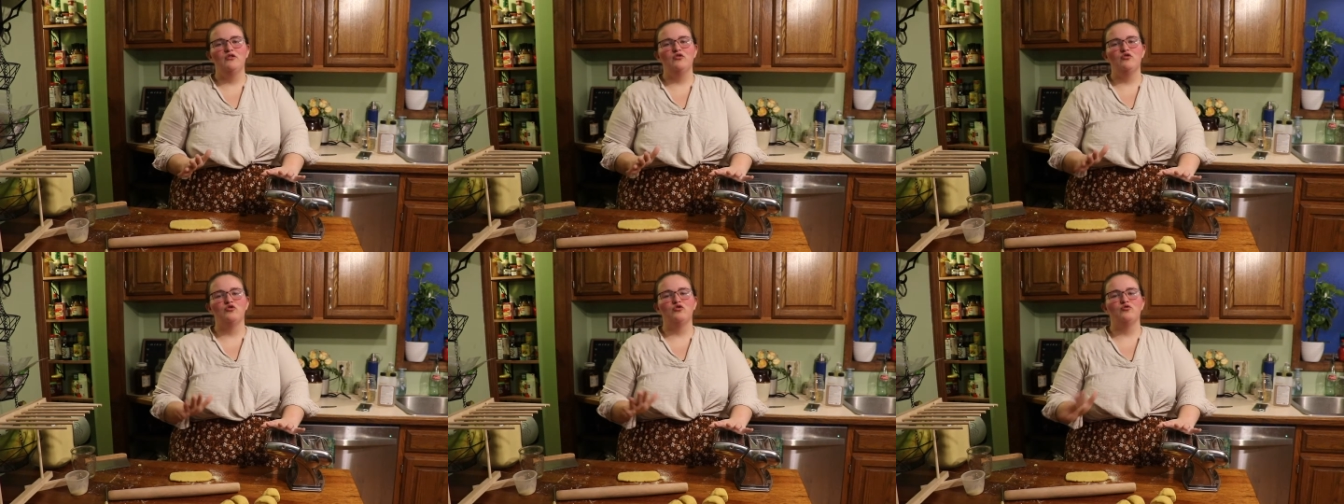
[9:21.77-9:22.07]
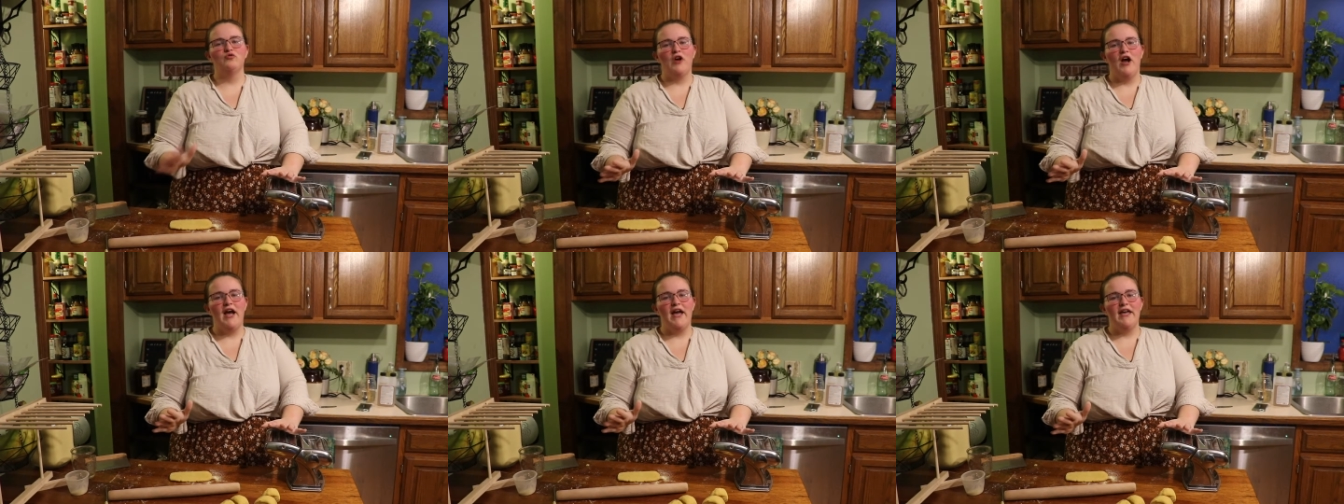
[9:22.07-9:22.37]

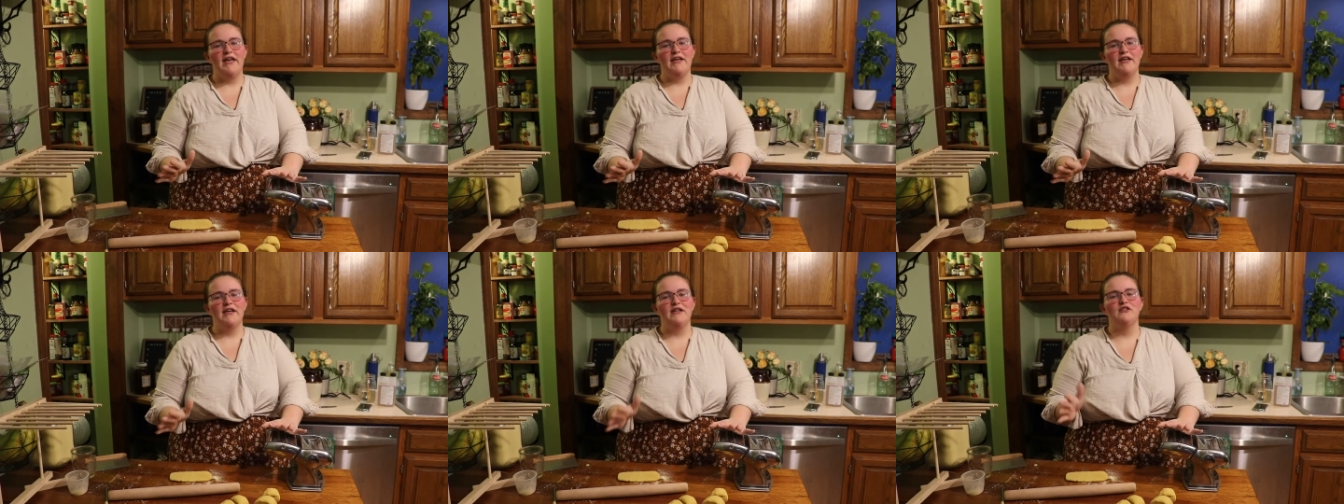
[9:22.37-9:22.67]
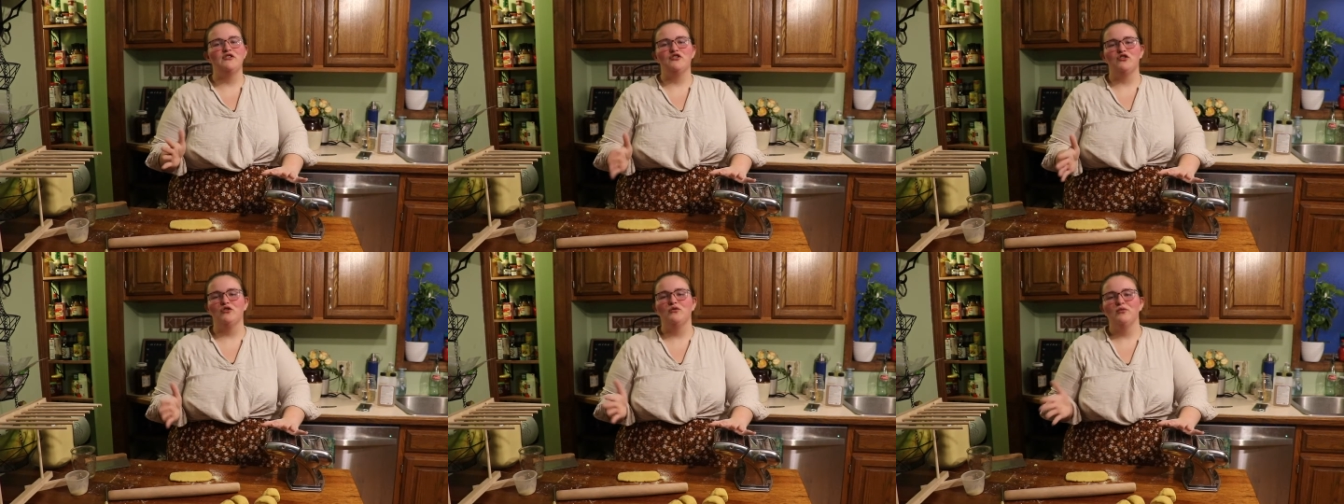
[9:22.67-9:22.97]
trying and
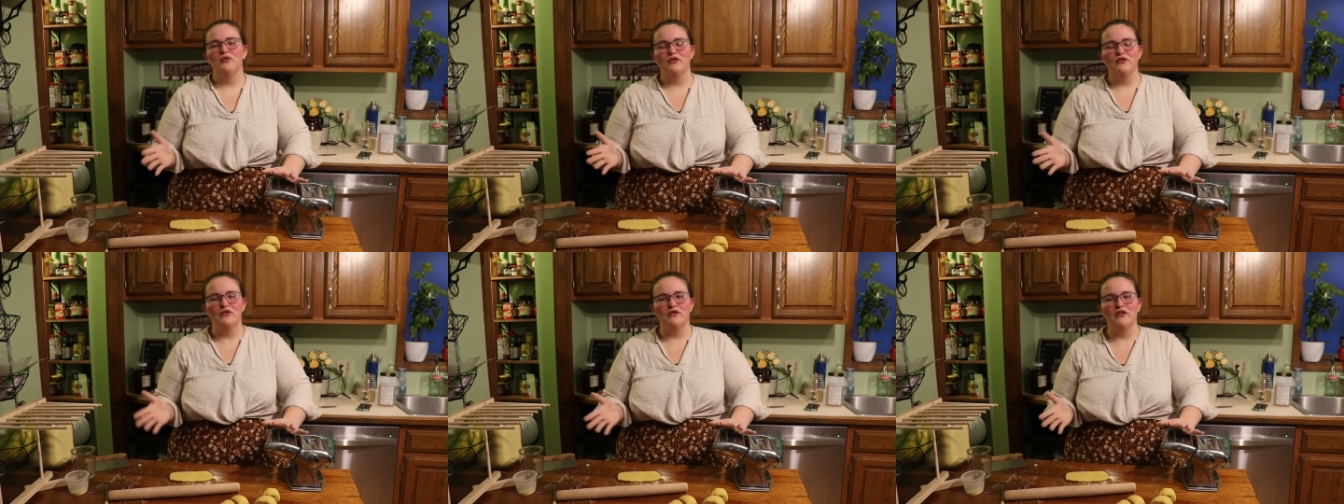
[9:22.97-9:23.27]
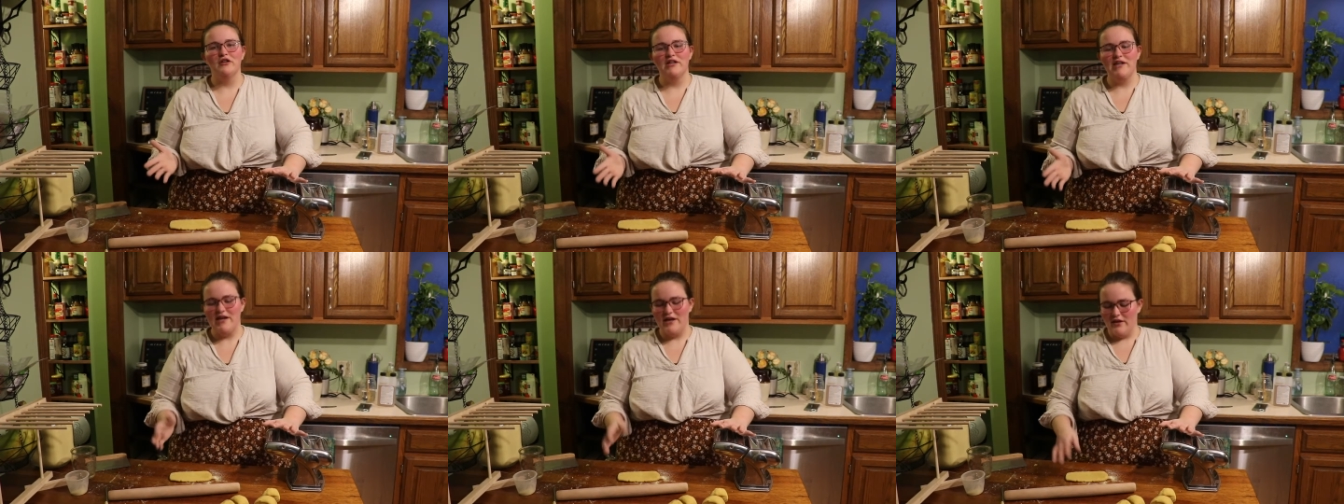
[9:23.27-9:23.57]
still worth
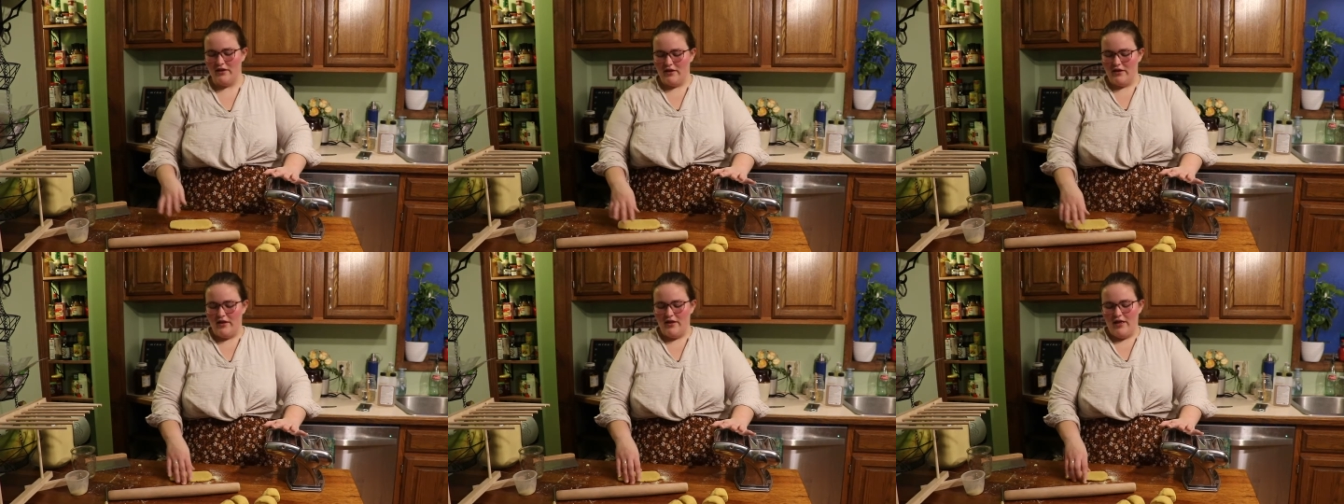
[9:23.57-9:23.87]
learning.